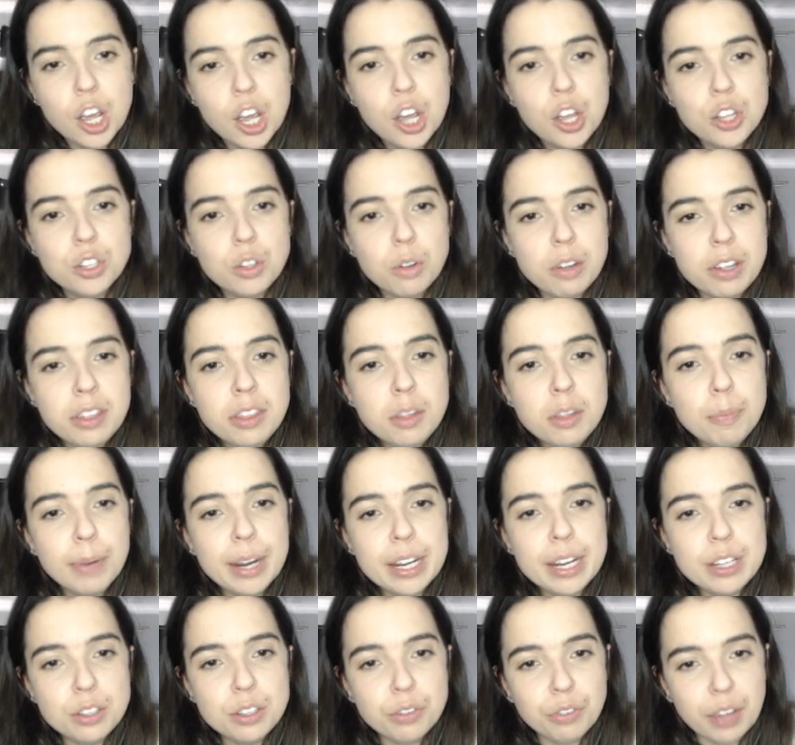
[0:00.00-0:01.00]
So in the
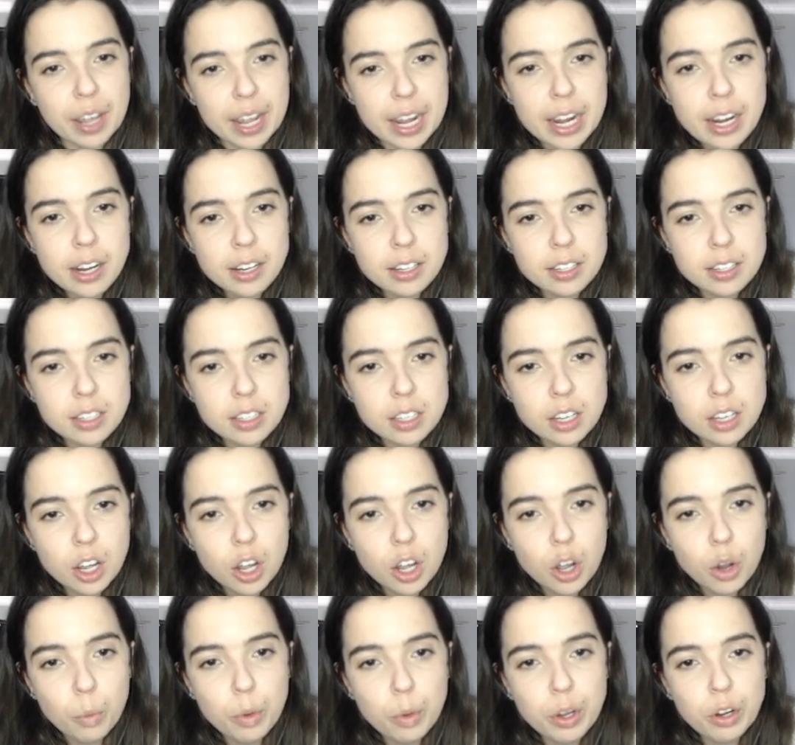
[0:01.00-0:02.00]
place of x,
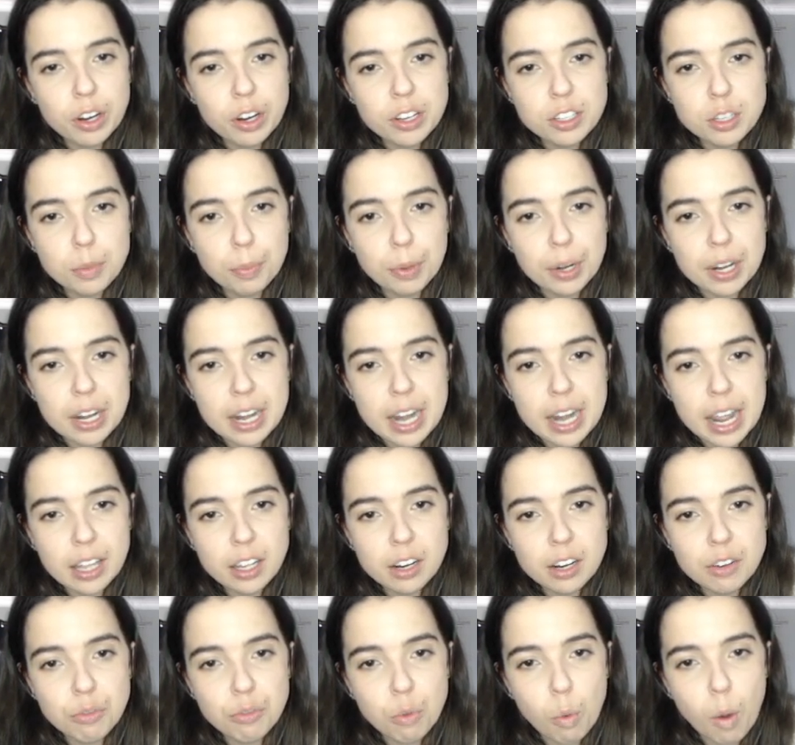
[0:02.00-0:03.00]
we're going to put
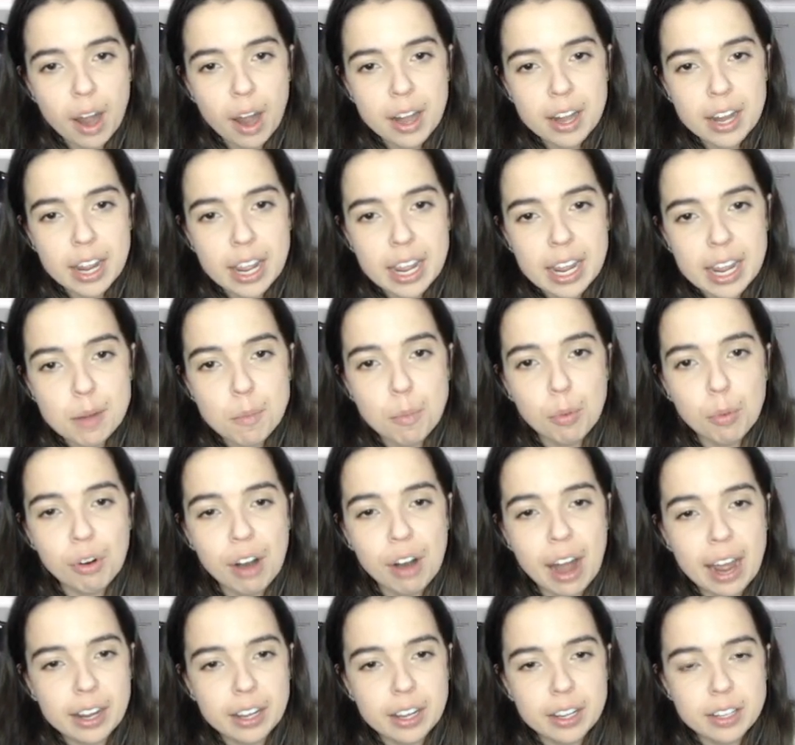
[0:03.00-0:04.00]
negative one in
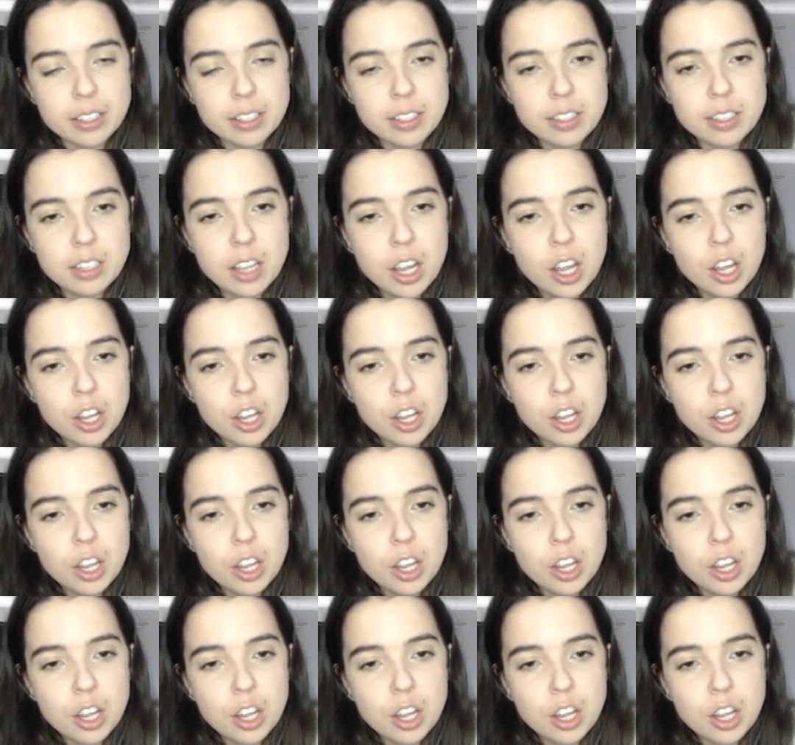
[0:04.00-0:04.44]
brackets.